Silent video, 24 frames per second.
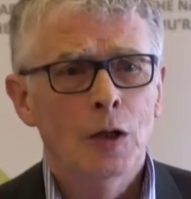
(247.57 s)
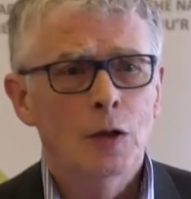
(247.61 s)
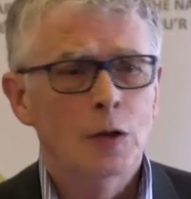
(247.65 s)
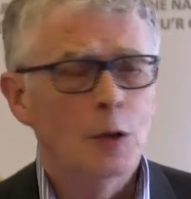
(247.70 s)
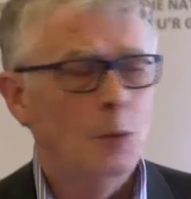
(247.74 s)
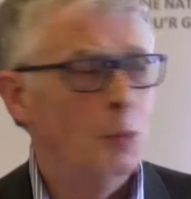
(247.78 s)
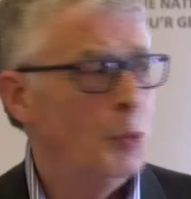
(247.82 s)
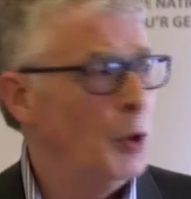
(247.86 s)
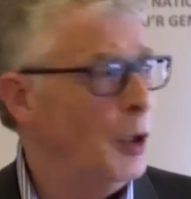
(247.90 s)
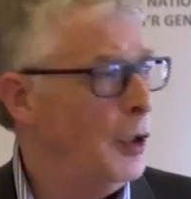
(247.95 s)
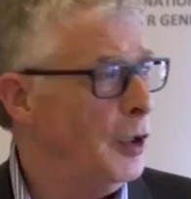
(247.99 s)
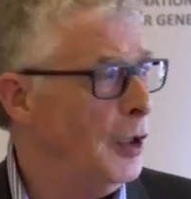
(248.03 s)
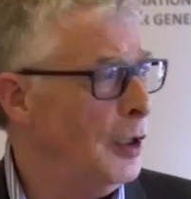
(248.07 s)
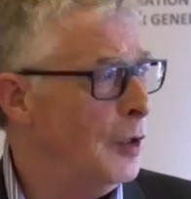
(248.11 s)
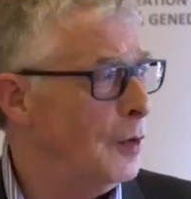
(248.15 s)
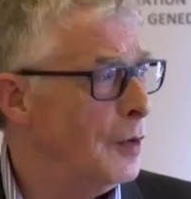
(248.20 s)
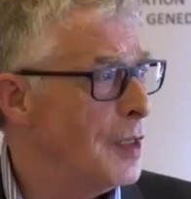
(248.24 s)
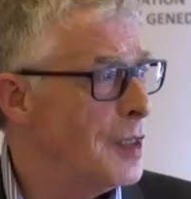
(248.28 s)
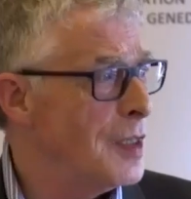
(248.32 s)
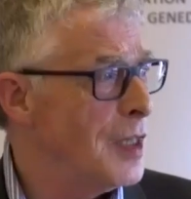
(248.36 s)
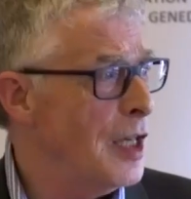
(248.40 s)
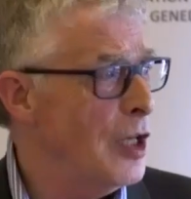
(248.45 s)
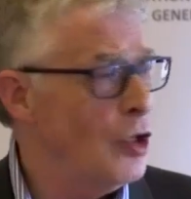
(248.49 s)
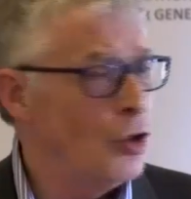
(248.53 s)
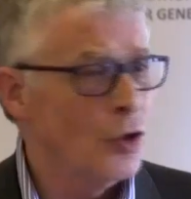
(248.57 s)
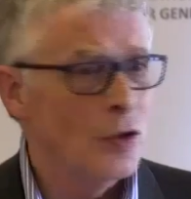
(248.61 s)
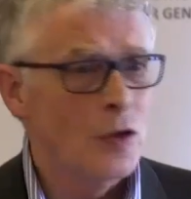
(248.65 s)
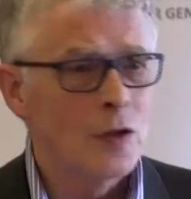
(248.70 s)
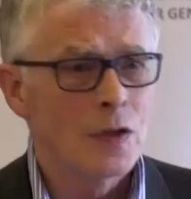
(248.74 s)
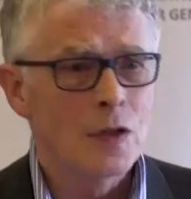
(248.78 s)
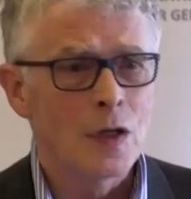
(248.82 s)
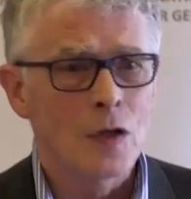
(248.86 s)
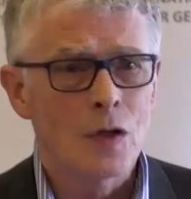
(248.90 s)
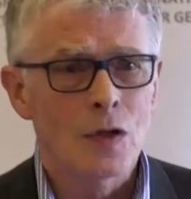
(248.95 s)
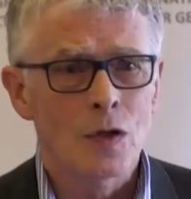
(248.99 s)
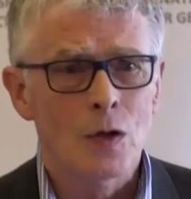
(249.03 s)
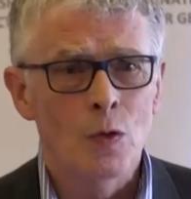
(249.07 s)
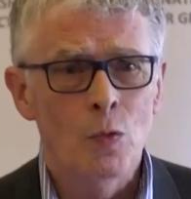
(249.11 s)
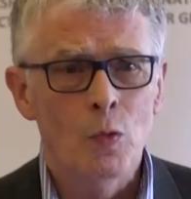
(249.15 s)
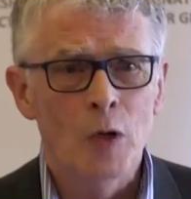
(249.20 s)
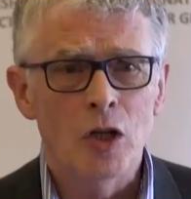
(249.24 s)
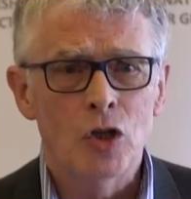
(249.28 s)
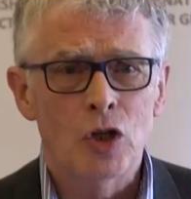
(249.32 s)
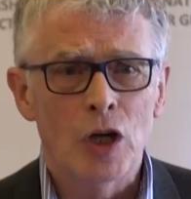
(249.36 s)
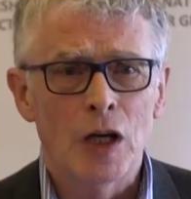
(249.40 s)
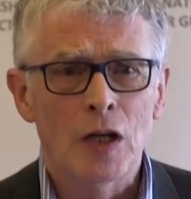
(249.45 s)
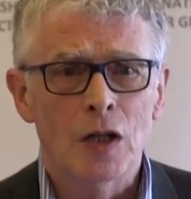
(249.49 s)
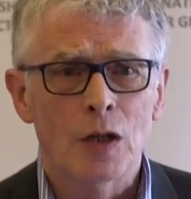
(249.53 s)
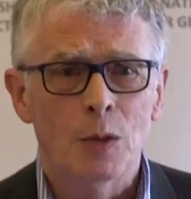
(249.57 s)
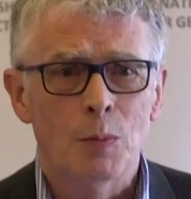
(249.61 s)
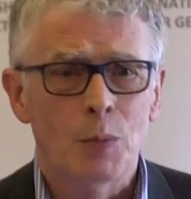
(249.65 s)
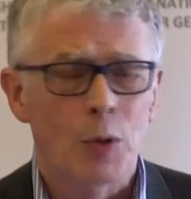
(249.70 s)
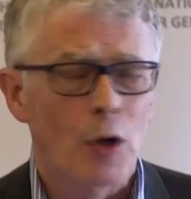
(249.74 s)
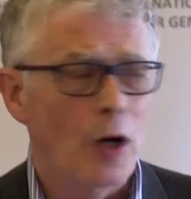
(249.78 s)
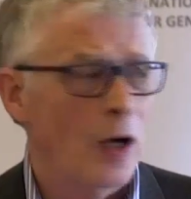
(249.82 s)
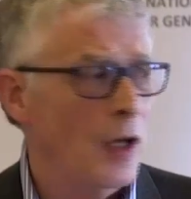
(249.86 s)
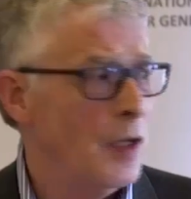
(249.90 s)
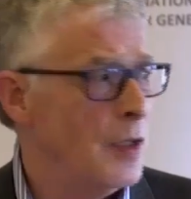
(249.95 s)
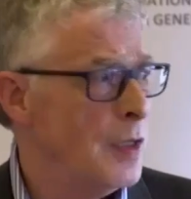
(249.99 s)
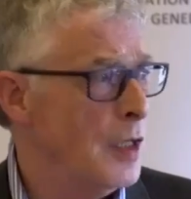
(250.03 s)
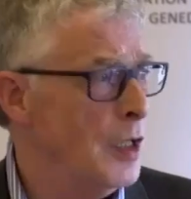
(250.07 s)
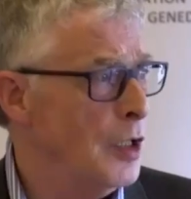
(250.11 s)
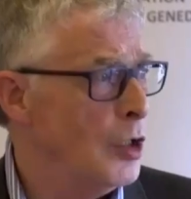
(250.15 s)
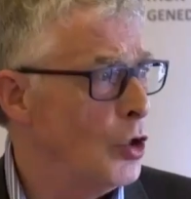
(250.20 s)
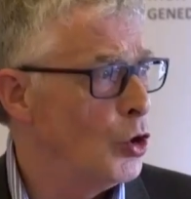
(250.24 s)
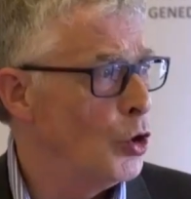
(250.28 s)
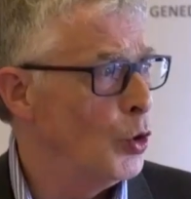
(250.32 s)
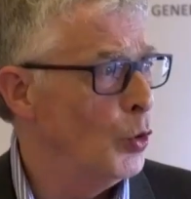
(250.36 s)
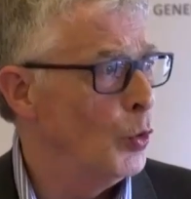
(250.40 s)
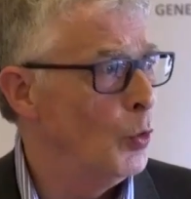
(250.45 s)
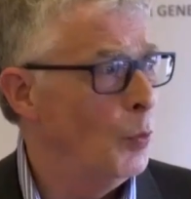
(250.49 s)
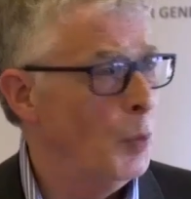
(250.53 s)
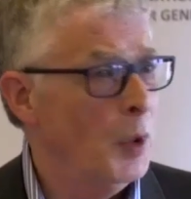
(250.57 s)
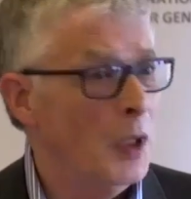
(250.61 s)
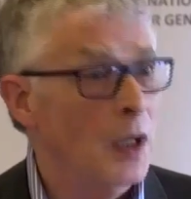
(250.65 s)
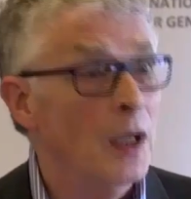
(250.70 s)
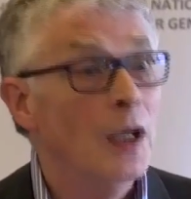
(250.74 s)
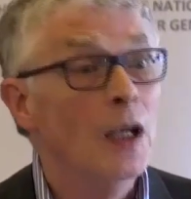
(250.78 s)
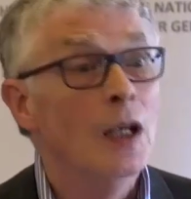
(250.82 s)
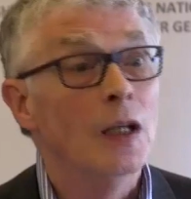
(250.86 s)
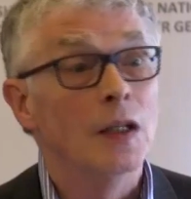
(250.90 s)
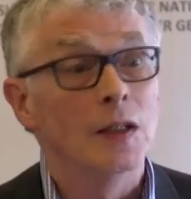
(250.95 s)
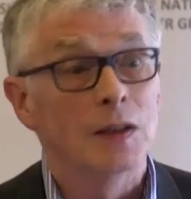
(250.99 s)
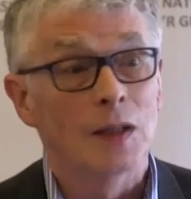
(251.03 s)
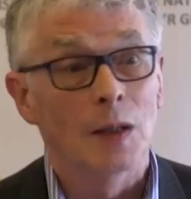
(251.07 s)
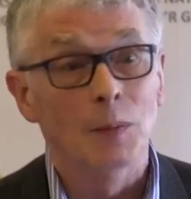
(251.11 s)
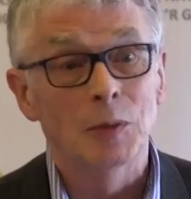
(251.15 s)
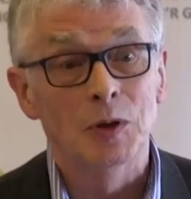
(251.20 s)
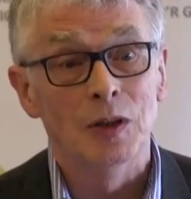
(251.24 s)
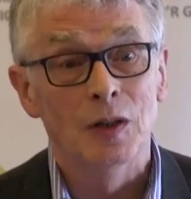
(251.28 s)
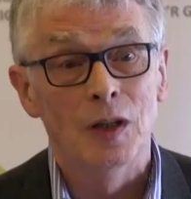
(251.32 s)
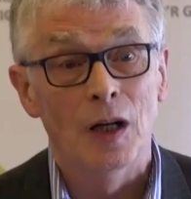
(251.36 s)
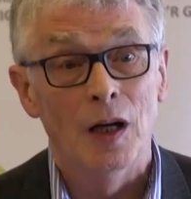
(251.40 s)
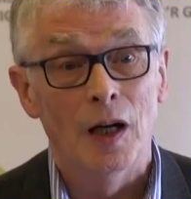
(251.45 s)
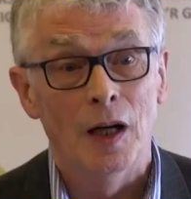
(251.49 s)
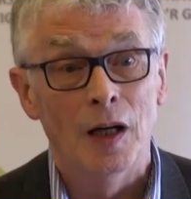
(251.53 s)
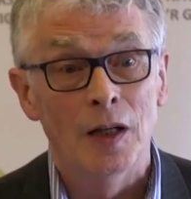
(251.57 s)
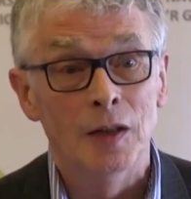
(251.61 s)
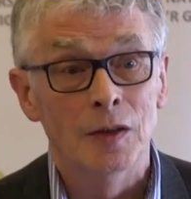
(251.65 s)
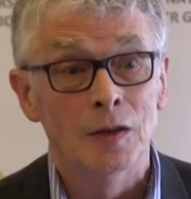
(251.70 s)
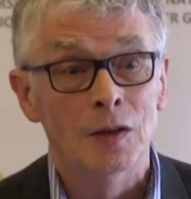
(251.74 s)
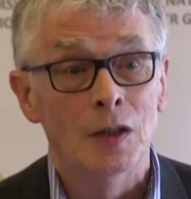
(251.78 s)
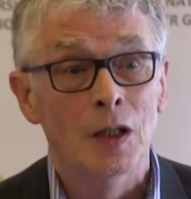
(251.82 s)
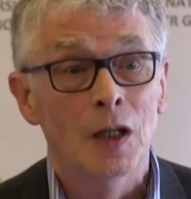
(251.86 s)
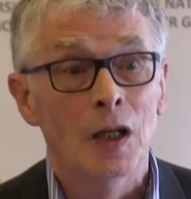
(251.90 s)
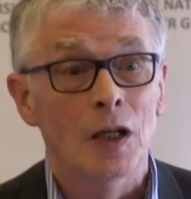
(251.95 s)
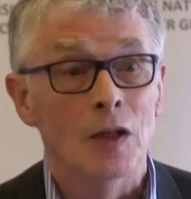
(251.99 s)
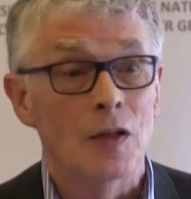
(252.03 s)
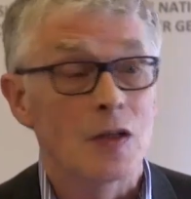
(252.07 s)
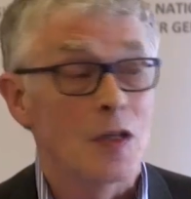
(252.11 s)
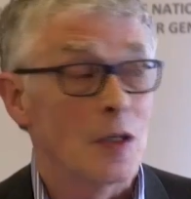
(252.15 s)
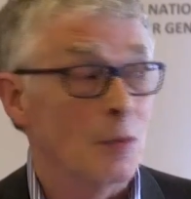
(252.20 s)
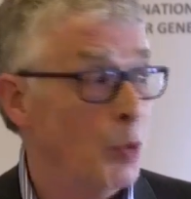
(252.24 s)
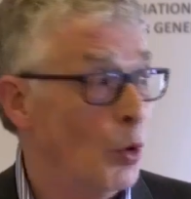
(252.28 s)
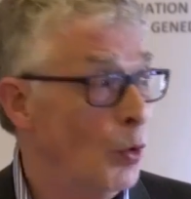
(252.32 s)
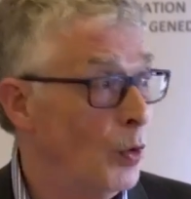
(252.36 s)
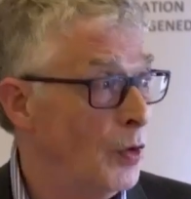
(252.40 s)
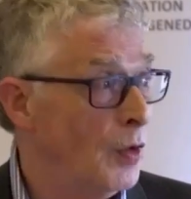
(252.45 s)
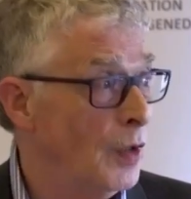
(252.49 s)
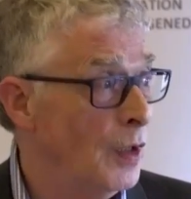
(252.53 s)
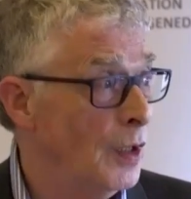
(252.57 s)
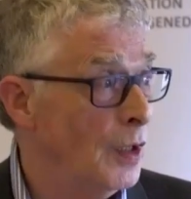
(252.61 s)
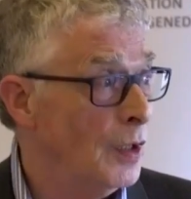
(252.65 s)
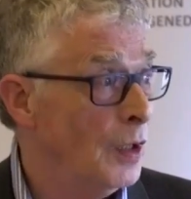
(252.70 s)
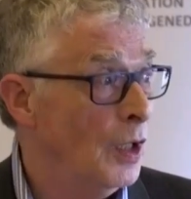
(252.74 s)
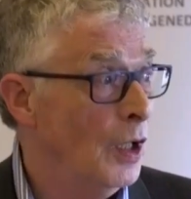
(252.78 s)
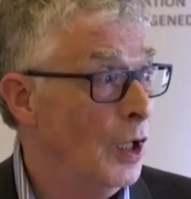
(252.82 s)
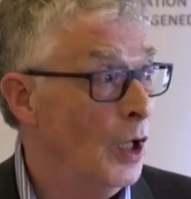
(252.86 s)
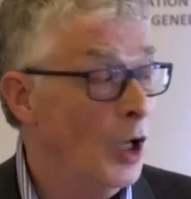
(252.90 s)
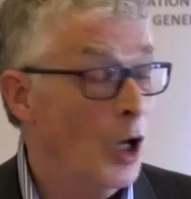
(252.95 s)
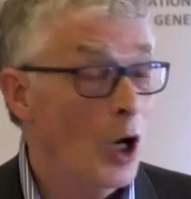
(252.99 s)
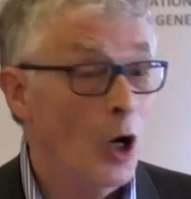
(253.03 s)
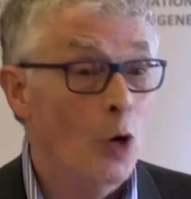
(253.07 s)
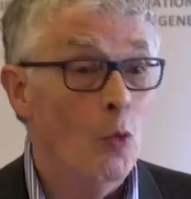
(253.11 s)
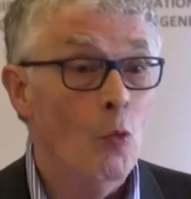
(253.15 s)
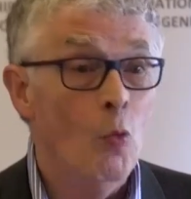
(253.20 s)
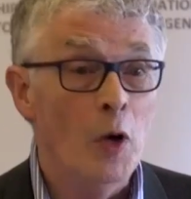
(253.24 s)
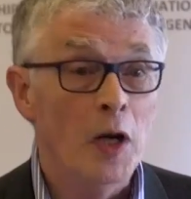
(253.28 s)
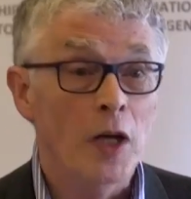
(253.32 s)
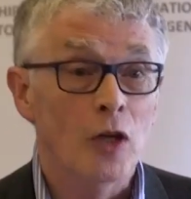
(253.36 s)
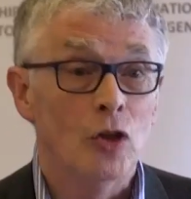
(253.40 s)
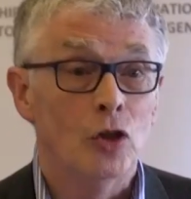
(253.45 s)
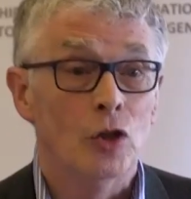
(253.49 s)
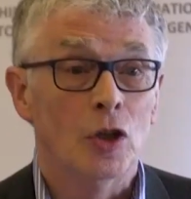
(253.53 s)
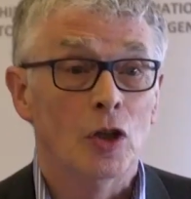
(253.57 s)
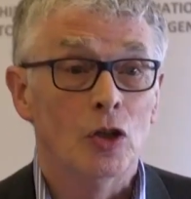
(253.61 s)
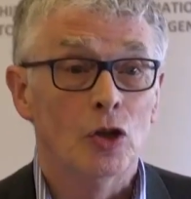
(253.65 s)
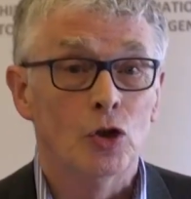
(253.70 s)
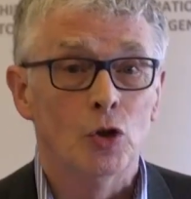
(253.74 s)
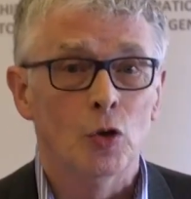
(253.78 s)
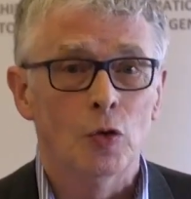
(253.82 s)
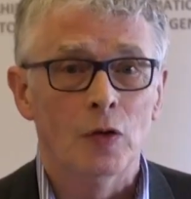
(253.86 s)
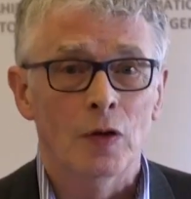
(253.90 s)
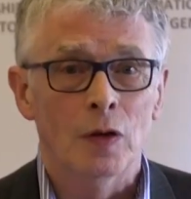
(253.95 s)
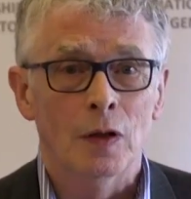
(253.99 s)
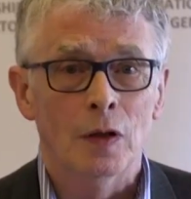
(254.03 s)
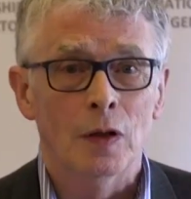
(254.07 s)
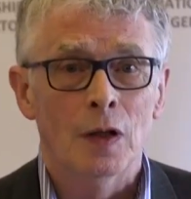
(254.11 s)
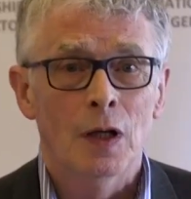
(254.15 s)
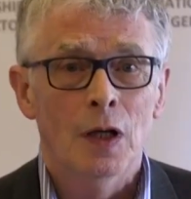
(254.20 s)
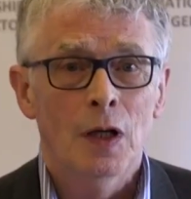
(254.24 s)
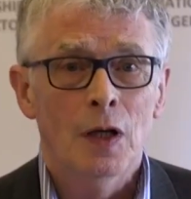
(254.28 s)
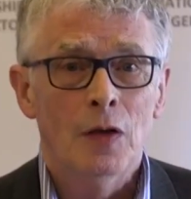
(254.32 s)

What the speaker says: to brilliant decisions as to which enterprises should be subsidized and supported and which shouldn't.